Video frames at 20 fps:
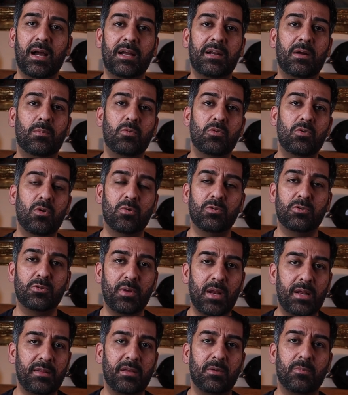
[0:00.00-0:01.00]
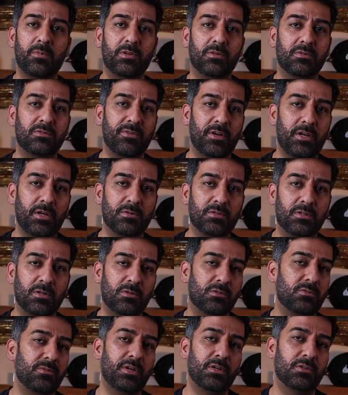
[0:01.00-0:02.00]
and I would not do anything with those videos.
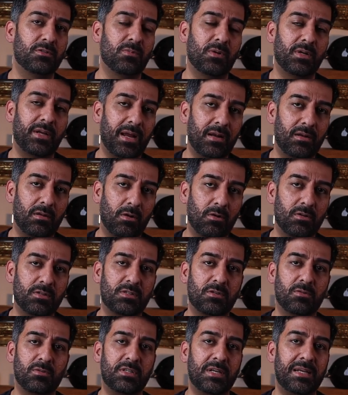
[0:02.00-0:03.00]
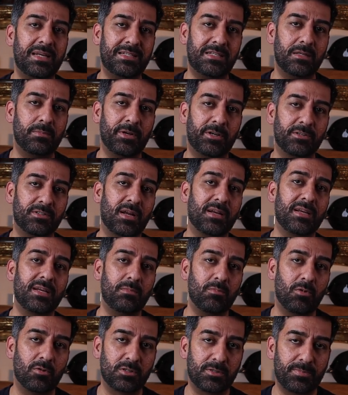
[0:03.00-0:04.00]
Those videos will get lost or deleted because I
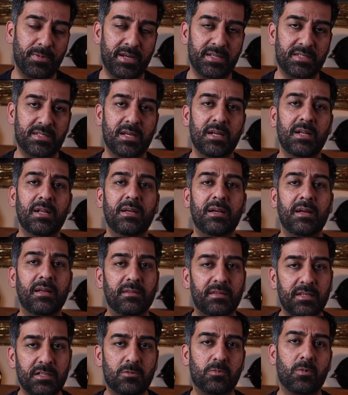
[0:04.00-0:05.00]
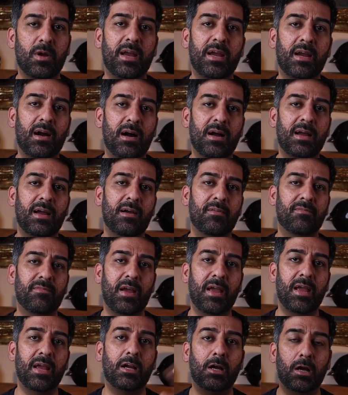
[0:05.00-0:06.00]
need more space. In this way, I
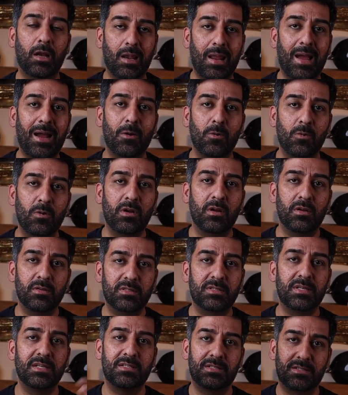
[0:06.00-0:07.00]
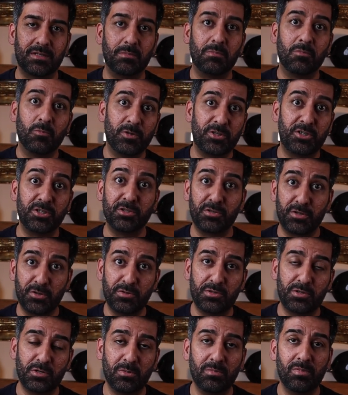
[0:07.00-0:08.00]
have a cloud system, which is
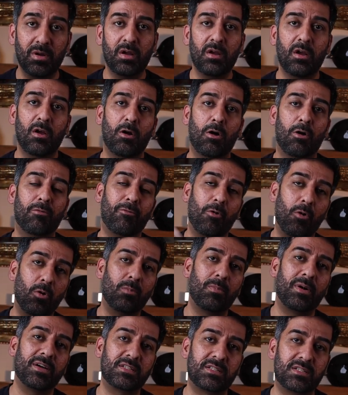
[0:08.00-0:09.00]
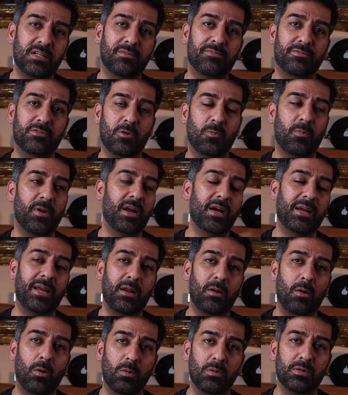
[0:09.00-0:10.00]
YouTube, of all my stuff. So when I
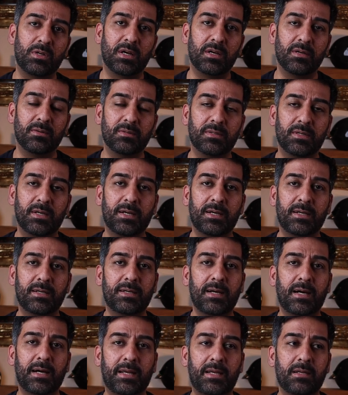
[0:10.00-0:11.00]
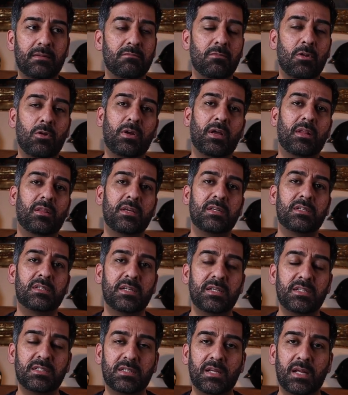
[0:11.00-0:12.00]
get older, uh, I can look at
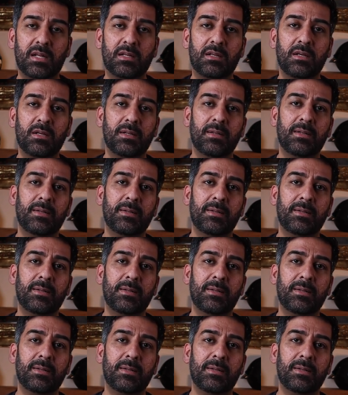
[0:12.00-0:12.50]
these things and